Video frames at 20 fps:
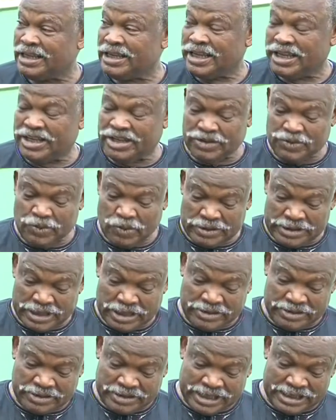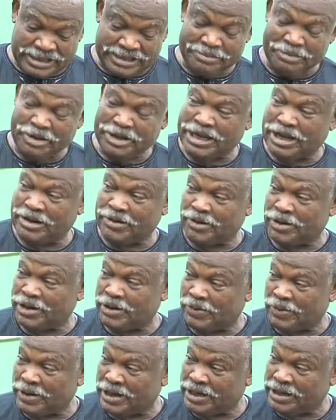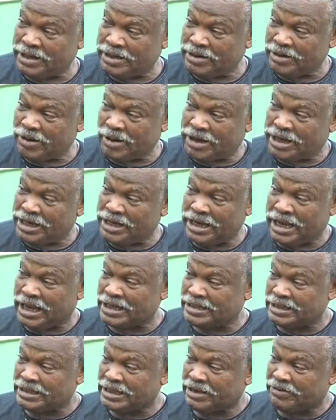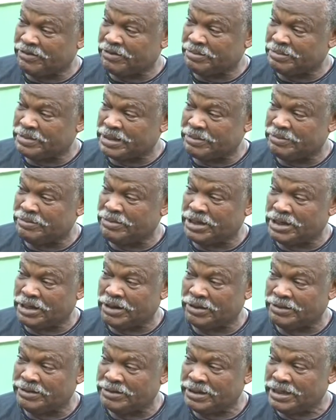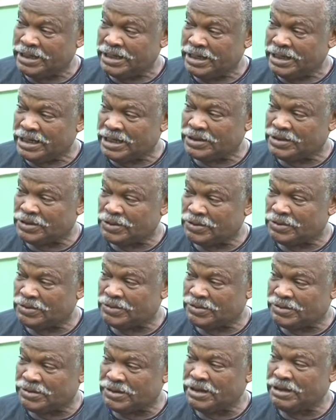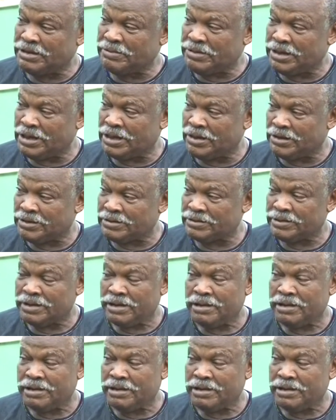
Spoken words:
He just wanted to take the money and run away. Luckily, I didn't give him 10 million. He took 3 million.